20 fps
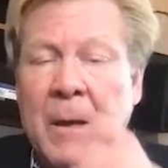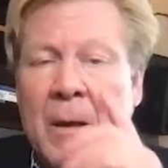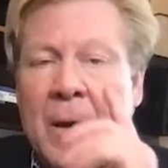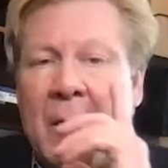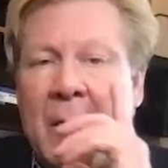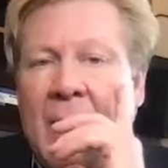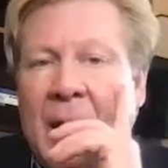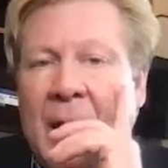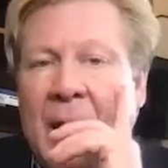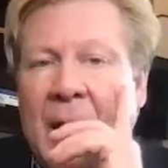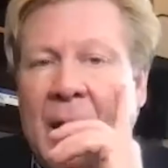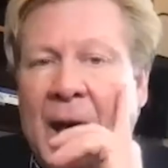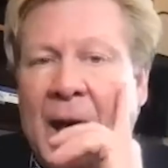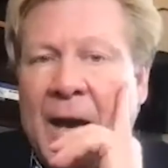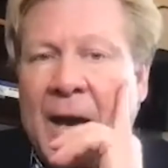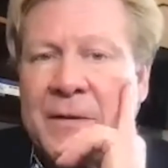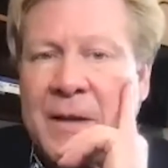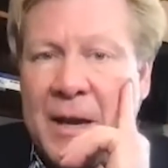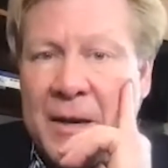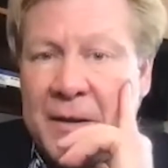As I
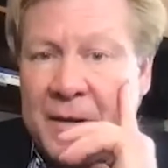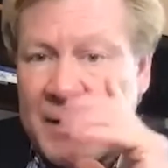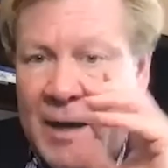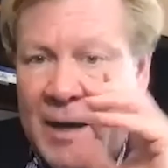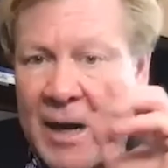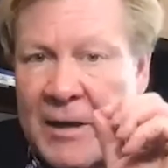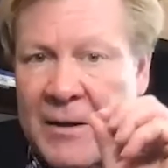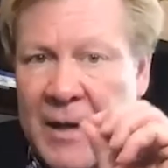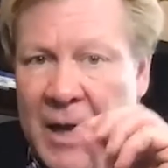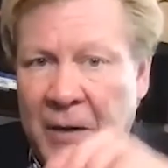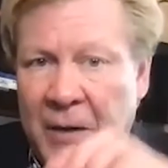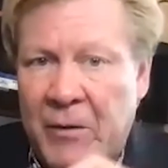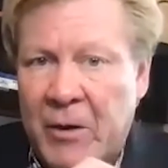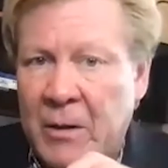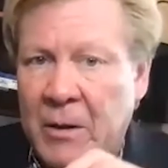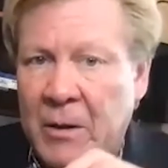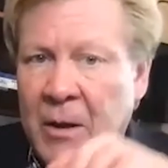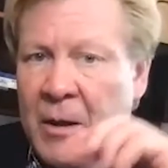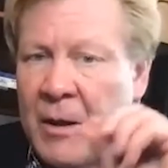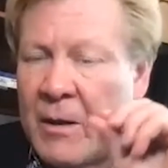said, David,
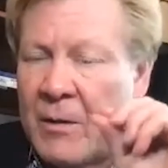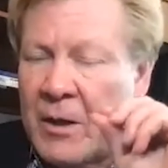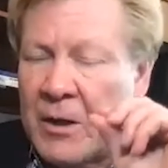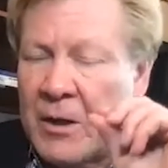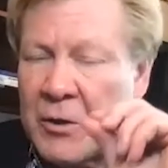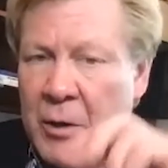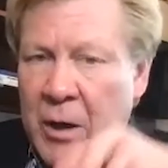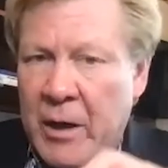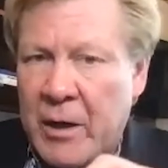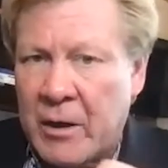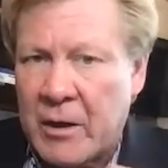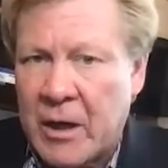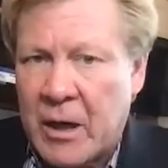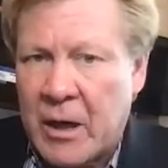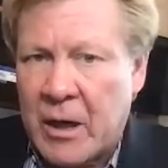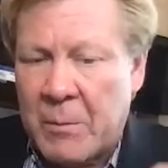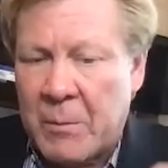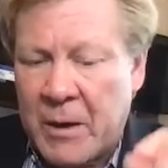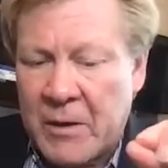the trucking company is